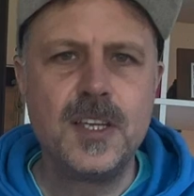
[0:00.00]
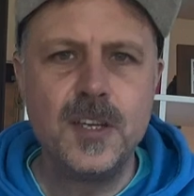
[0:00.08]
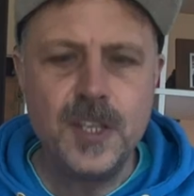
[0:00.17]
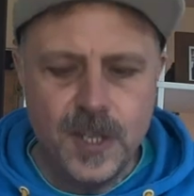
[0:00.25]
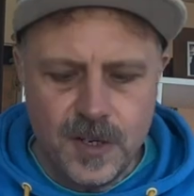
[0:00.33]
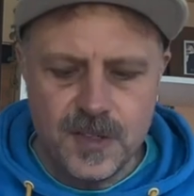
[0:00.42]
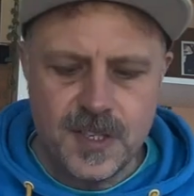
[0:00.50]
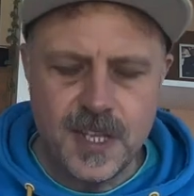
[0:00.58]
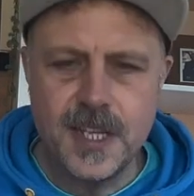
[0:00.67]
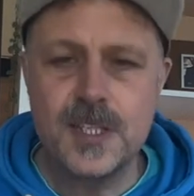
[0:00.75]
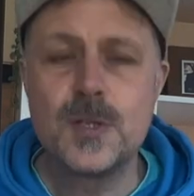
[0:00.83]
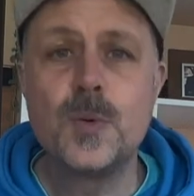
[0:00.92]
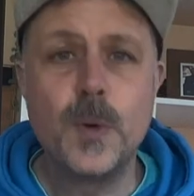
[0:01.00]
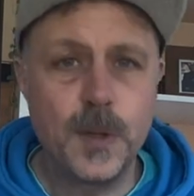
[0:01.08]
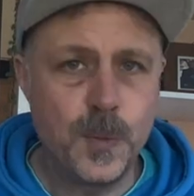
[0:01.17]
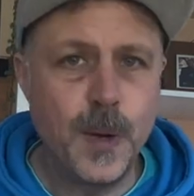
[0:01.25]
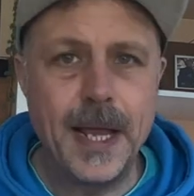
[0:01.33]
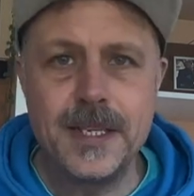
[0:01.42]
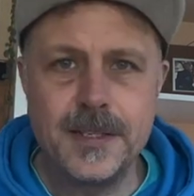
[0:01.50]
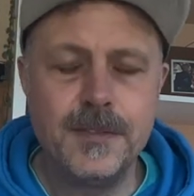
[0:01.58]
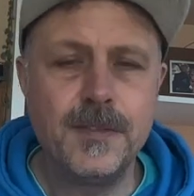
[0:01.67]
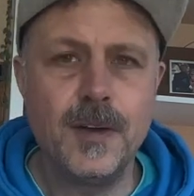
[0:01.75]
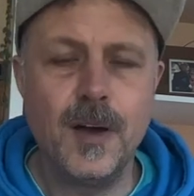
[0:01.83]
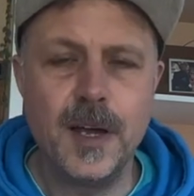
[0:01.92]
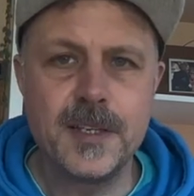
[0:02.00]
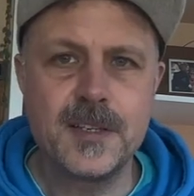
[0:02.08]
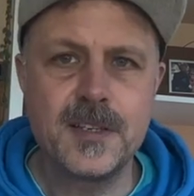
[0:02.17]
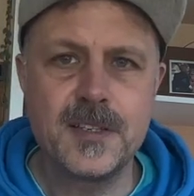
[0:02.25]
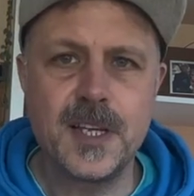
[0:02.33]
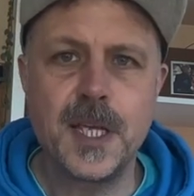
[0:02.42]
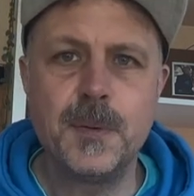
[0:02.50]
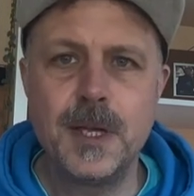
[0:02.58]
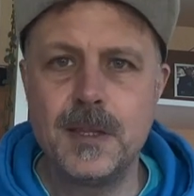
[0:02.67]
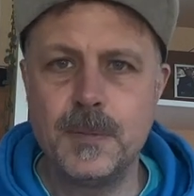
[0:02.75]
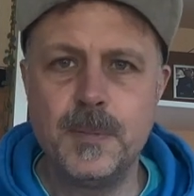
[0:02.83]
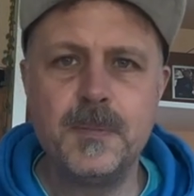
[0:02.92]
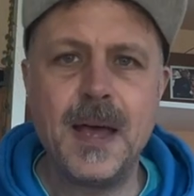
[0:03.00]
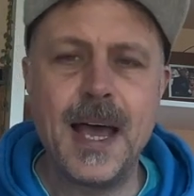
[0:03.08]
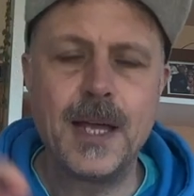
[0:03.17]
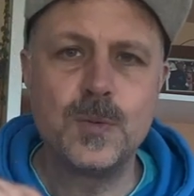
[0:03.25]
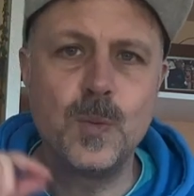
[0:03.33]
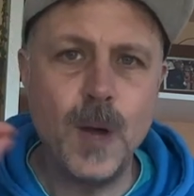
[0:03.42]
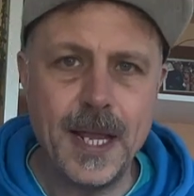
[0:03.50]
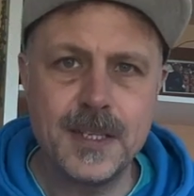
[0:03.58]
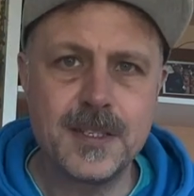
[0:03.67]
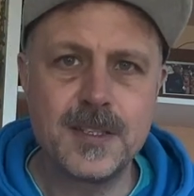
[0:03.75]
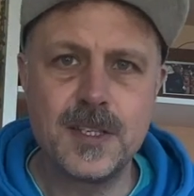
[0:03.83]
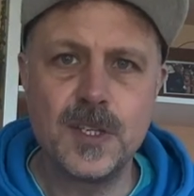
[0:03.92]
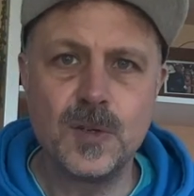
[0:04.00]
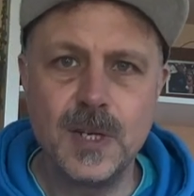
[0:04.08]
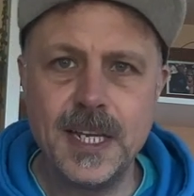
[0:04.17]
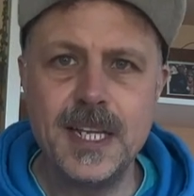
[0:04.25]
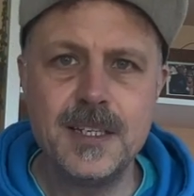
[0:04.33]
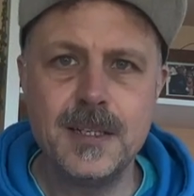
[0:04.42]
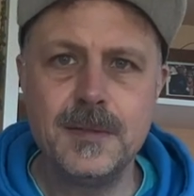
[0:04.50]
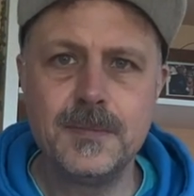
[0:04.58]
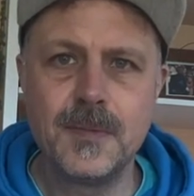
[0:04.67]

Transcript: you use this with weighted flies. So you either add weight to your leader,